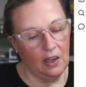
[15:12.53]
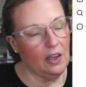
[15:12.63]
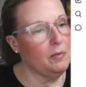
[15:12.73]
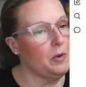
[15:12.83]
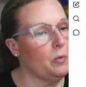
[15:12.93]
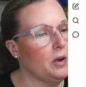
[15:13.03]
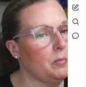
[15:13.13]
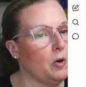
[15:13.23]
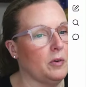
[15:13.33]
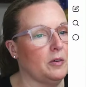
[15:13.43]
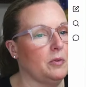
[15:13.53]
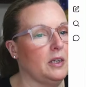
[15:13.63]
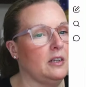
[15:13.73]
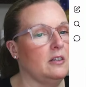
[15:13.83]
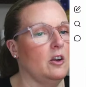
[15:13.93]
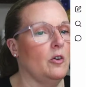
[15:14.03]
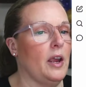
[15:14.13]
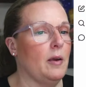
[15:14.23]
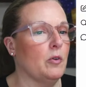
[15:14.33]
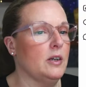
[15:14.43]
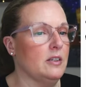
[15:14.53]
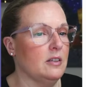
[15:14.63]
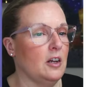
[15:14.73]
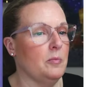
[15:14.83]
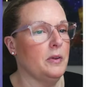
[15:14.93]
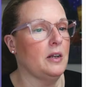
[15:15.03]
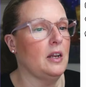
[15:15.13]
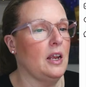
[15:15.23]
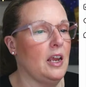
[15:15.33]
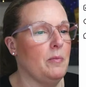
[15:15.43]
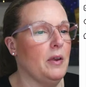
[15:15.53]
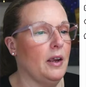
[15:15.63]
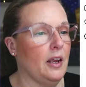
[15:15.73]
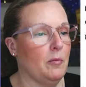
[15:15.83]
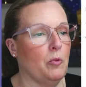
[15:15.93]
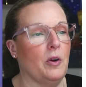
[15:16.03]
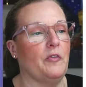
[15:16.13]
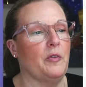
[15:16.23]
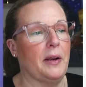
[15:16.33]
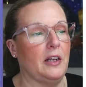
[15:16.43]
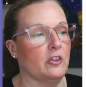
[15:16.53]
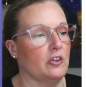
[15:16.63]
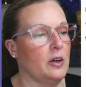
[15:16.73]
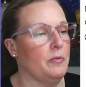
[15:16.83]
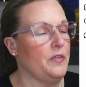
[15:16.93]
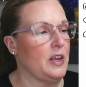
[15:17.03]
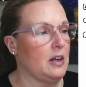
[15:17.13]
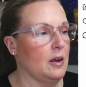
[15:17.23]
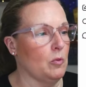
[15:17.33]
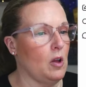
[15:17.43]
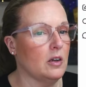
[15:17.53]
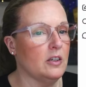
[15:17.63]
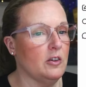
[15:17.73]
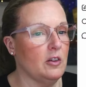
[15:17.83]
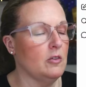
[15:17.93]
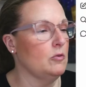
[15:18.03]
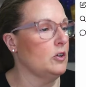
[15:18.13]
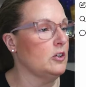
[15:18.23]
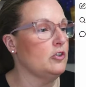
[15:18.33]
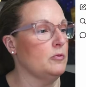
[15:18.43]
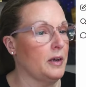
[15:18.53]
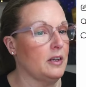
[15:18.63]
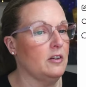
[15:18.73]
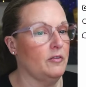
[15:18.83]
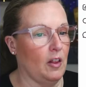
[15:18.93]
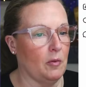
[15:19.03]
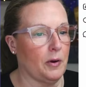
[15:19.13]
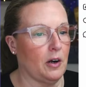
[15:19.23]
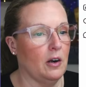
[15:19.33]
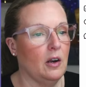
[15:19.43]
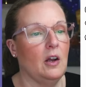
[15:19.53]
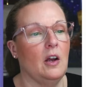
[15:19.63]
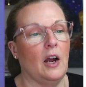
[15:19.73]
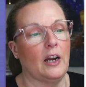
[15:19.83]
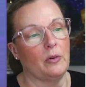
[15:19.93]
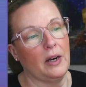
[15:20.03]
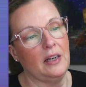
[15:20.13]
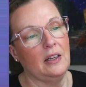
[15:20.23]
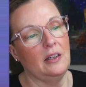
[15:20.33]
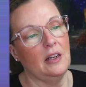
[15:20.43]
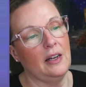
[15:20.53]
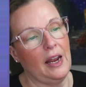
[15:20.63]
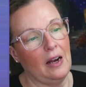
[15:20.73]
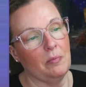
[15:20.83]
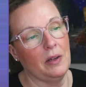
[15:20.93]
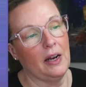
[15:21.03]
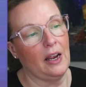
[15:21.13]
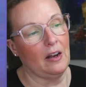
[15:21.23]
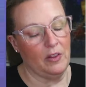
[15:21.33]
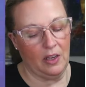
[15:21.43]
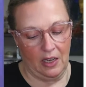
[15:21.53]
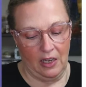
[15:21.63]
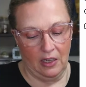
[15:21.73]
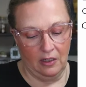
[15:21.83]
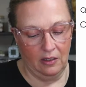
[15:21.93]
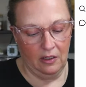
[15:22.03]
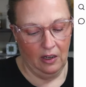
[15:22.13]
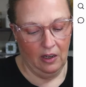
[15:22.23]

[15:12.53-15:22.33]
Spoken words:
Give me one moment, please. Okay, I'm going to set up an API endpoint for my Instagram feed. I'm logged into Meta Developer. I created an app and I have the keys.